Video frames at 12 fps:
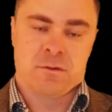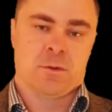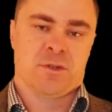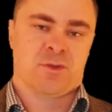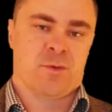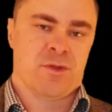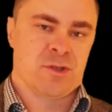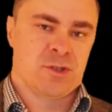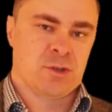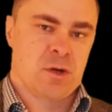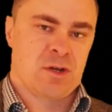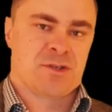influence with
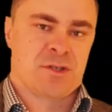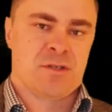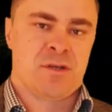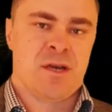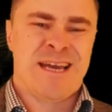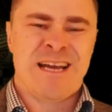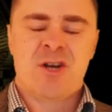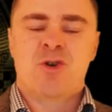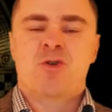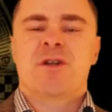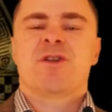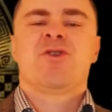Etruscan
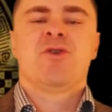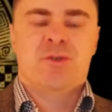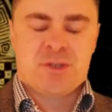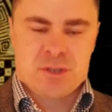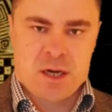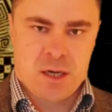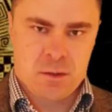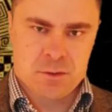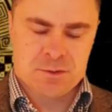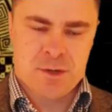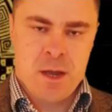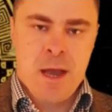created new
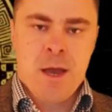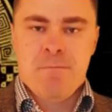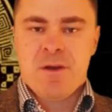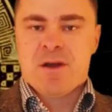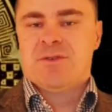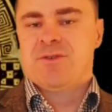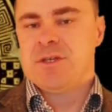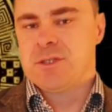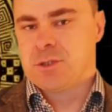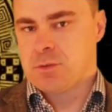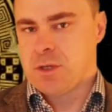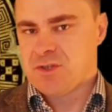styles, because the
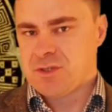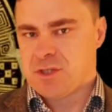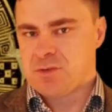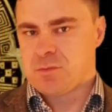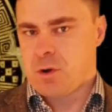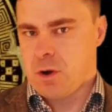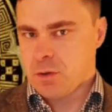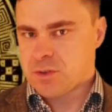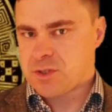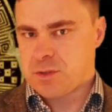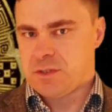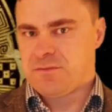Etruscans were
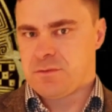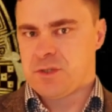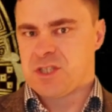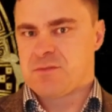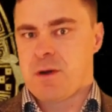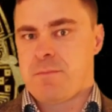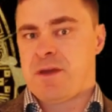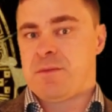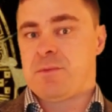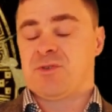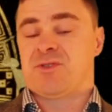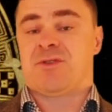also influenced by
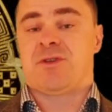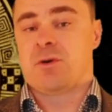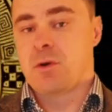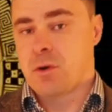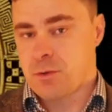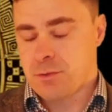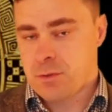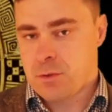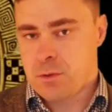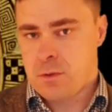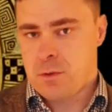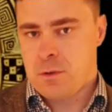peoples to the north,
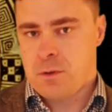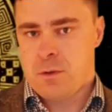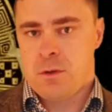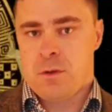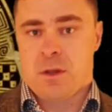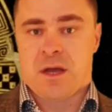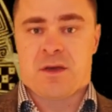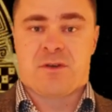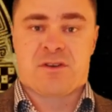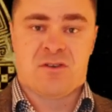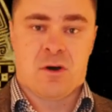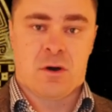like
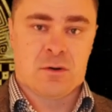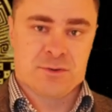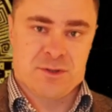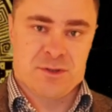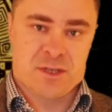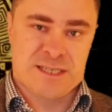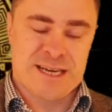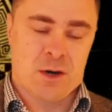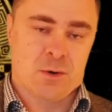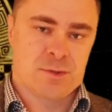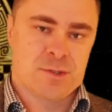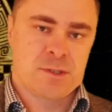the Gauls and the
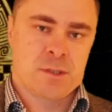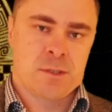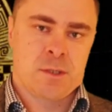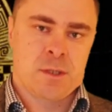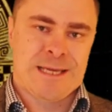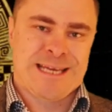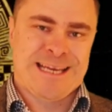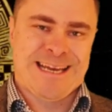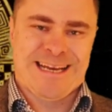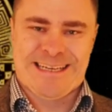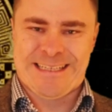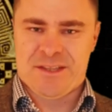Celts.
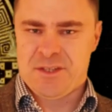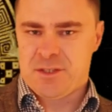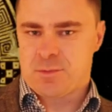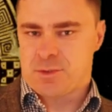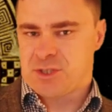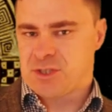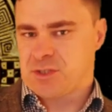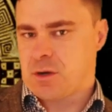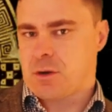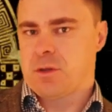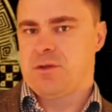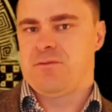And these were
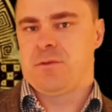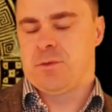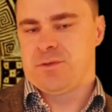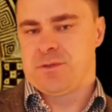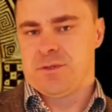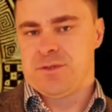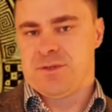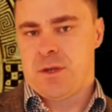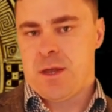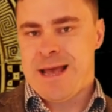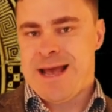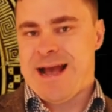subtle
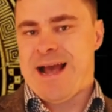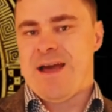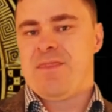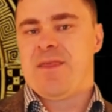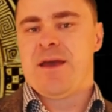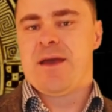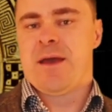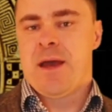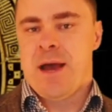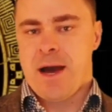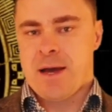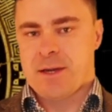influences, and
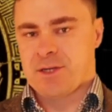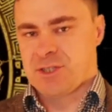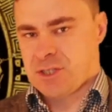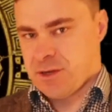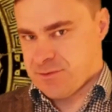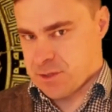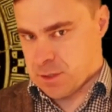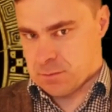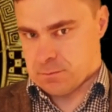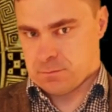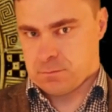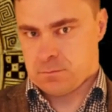they had a
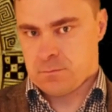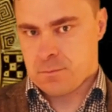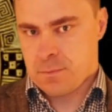shifting